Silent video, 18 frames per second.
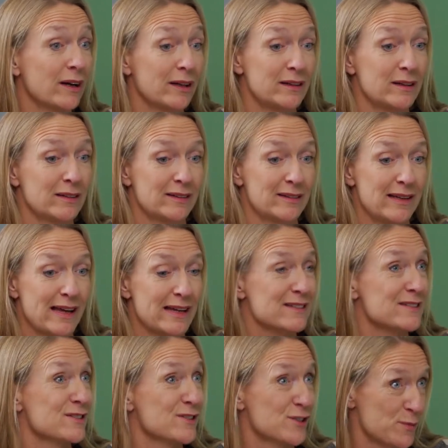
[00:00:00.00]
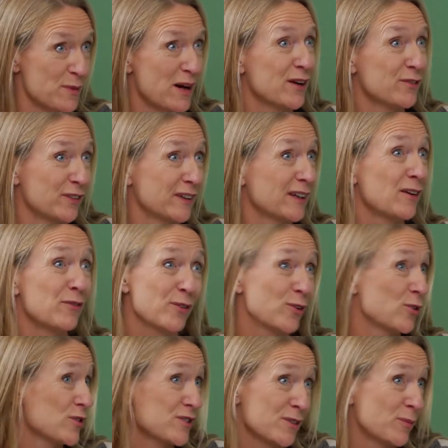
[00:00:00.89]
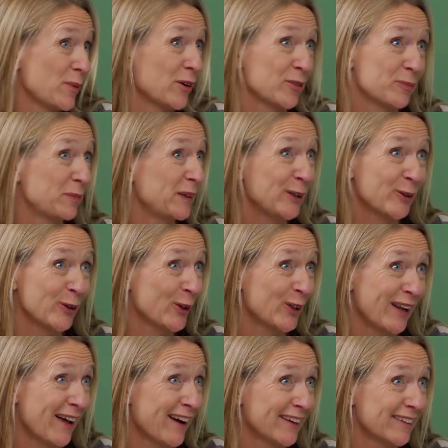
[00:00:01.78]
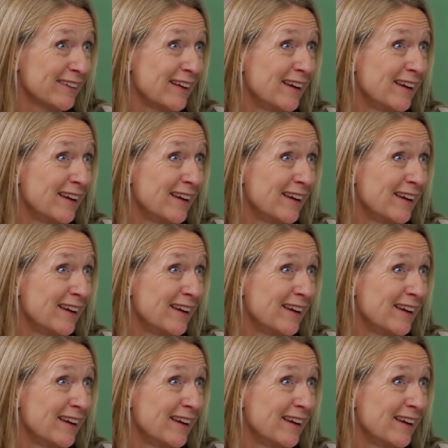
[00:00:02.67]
And that's the smart thing, of course, about being online.